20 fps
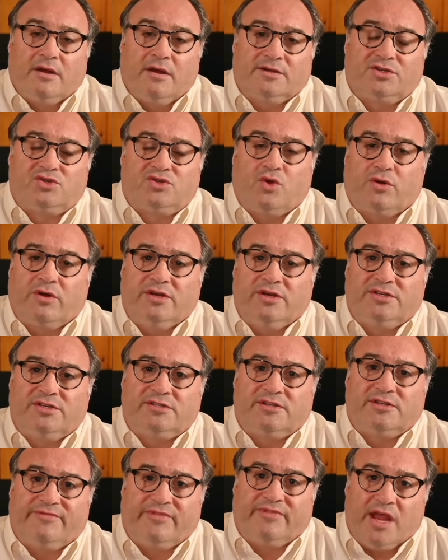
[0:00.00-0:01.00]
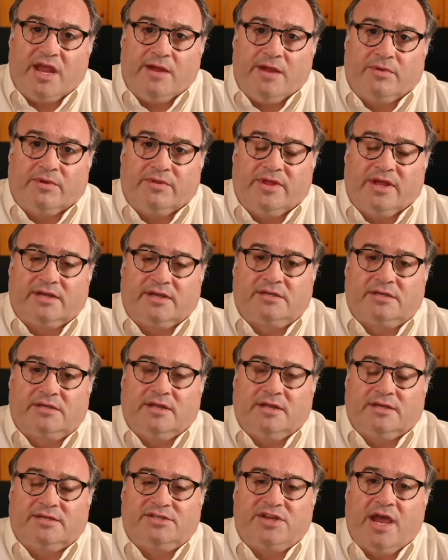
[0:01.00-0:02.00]
shortages of labor, that
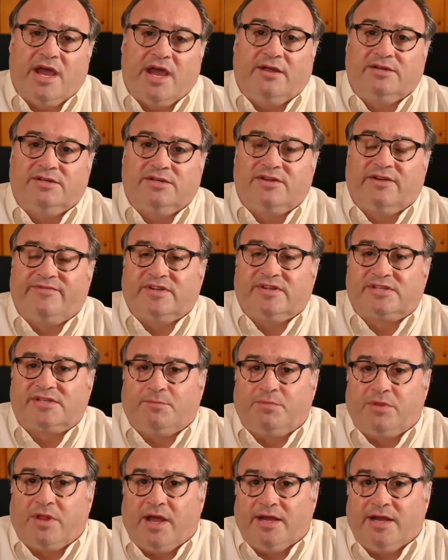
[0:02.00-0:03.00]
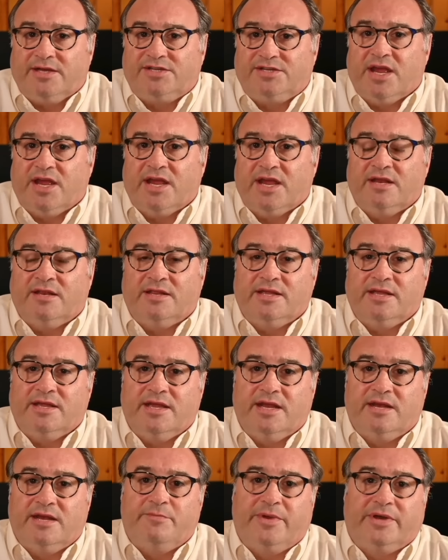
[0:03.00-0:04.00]
the challenge of the supply chain, the
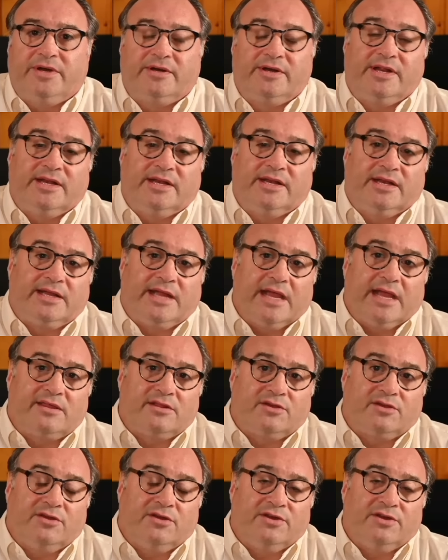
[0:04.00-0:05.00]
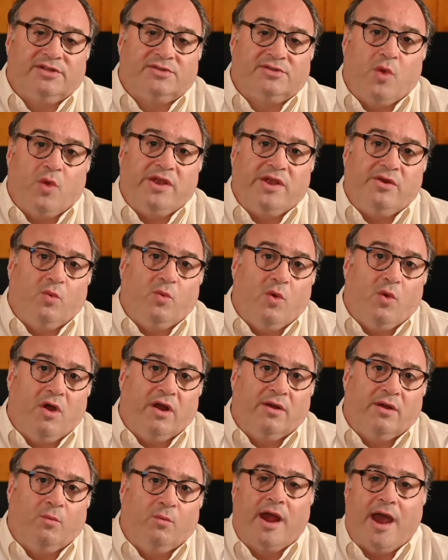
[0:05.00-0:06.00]
inability to get the goods when you
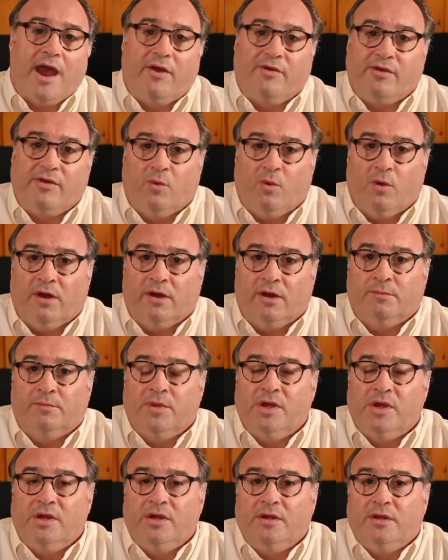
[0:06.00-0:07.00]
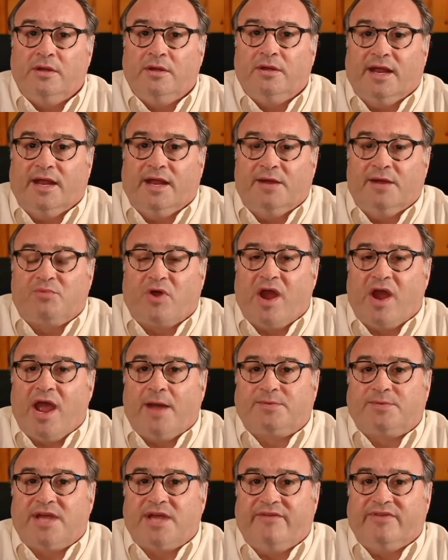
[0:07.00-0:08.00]
want them, how you want them, and
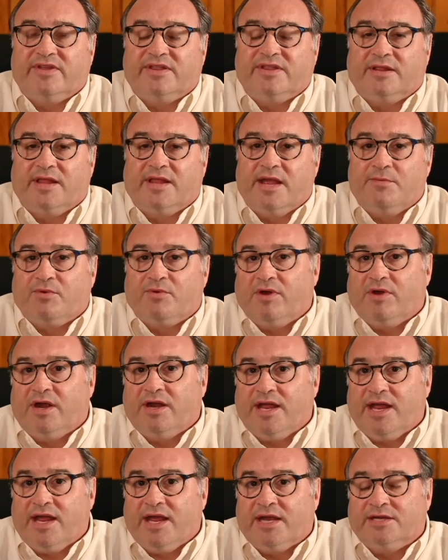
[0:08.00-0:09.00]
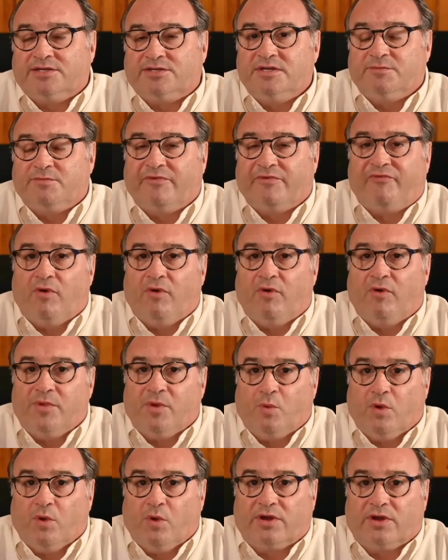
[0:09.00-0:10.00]
perhaps having the labor on hand to perform
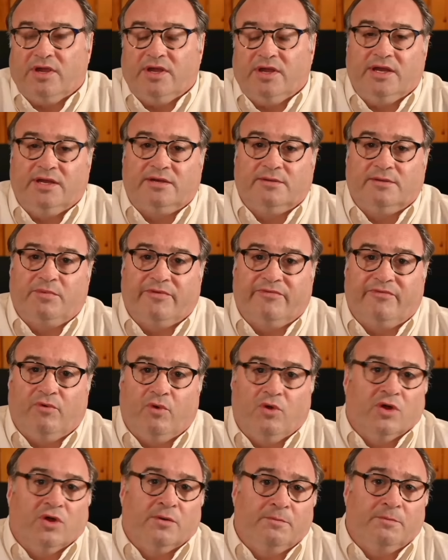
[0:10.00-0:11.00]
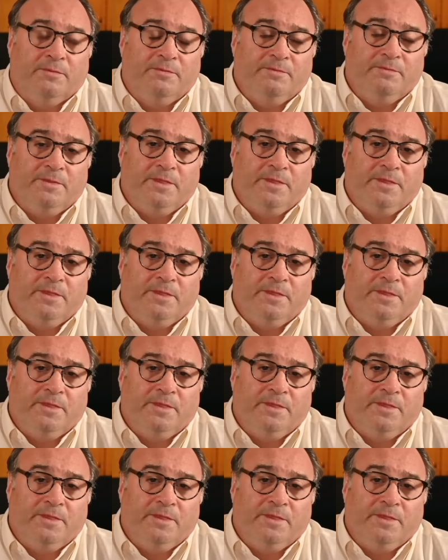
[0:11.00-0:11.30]
the work you need to perform